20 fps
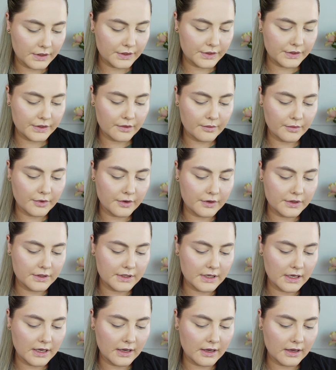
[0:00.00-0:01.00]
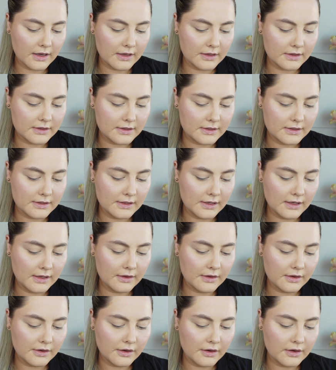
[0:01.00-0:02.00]
So I'm going to take
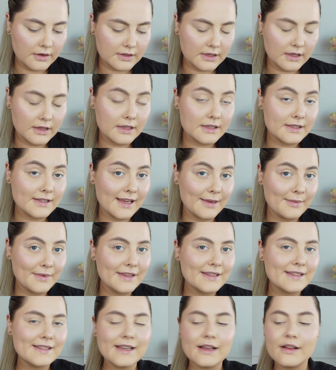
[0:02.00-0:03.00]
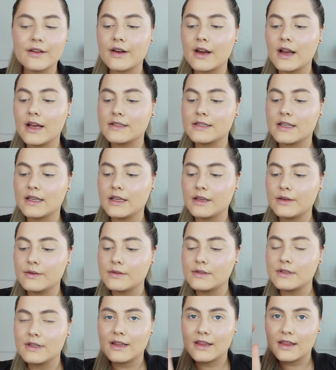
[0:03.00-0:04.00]
concealer using the same concealer as I
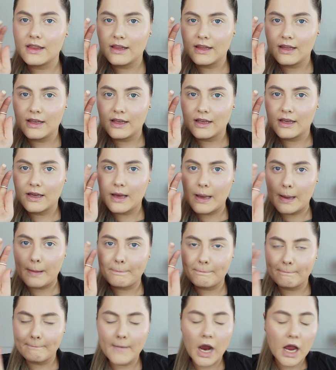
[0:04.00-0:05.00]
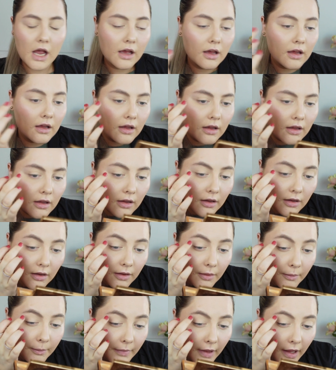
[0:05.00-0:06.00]
used the
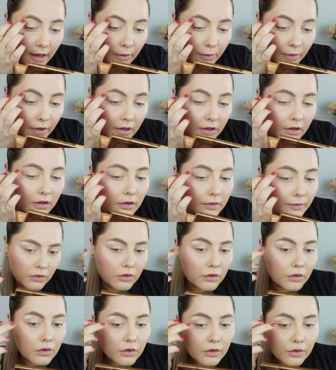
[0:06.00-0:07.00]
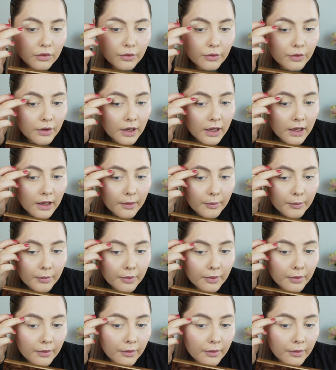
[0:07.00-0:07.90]
MAC one. Oh crap.